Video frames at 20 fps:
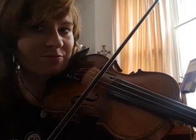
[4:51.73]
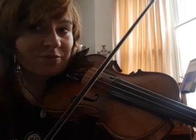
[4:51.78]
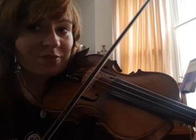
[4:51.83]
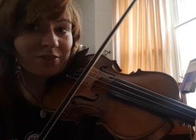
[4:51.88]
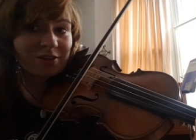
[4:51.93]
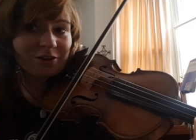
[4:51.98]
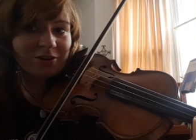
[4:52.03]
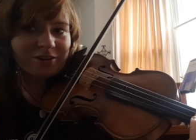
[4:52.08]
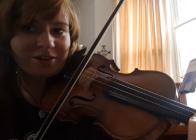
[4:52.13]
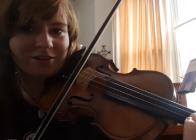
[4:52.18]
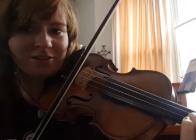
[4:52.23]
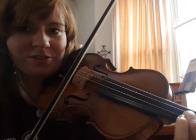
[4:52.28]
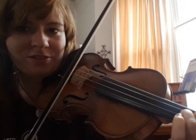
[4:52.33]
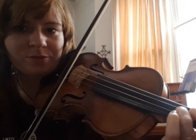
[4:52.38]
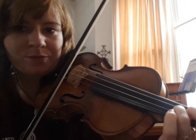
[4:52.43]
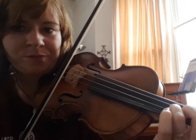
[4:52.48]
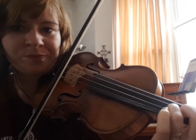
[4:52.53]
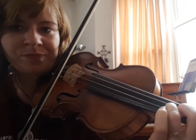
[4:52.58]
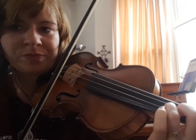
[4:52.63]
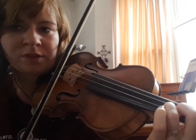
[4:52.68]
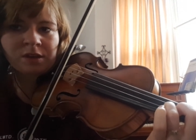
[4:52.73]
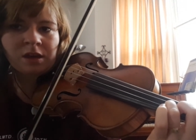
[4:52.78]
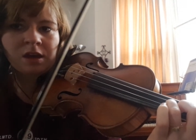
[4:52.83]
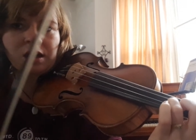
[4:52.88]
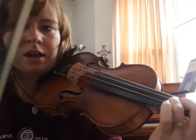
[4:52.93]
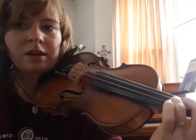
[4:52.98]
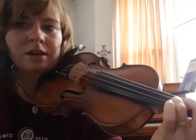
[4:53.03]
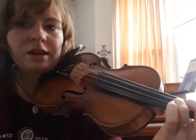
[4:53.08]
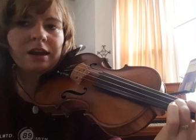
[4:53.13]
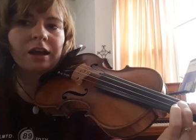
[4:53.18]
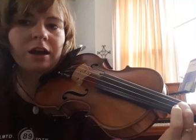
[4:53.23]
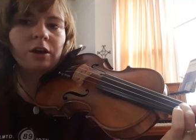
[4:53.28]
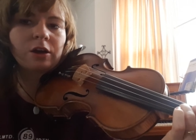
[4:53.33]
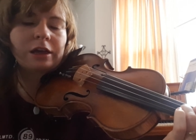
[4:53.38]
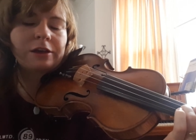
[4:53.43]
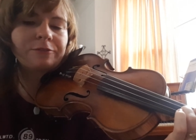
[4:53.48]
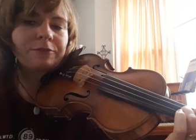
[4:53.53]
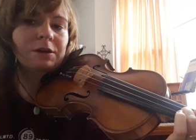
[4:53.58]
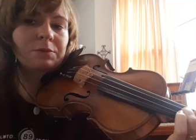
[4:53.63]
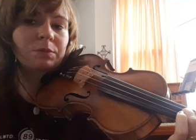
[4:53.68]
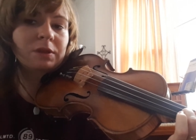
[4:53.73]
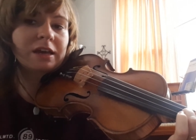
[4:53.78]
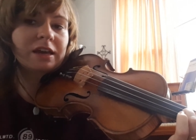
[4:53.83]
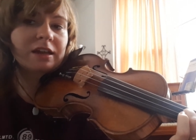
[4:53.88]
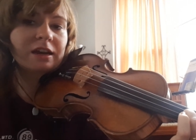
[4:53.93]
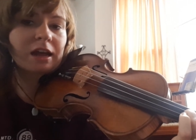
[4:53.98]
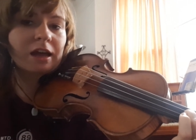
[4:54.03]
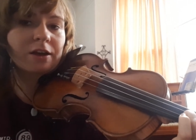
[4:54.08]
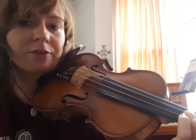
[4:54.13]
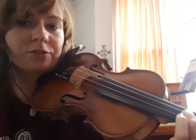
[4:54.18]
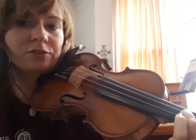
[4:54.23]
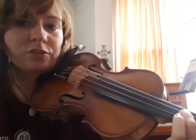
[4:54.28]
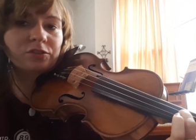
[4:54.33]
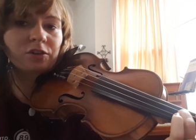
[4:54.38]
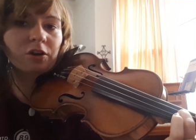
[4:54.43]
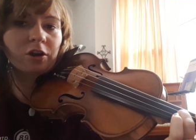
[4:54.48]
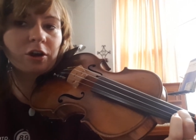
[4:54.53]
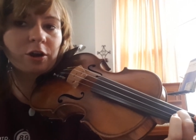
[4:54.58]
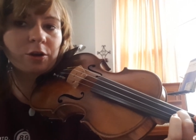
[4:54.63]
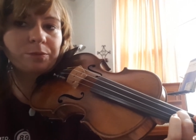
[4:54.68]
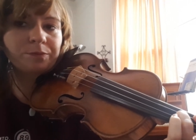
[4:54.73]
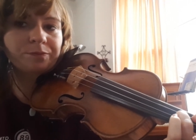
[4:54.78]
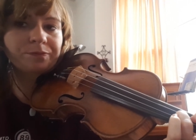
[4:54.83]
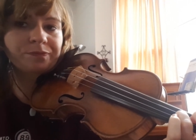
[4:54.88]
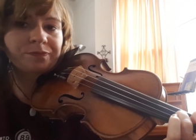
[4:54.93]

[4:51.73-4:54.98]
There it is. Now, if I play an F sharp,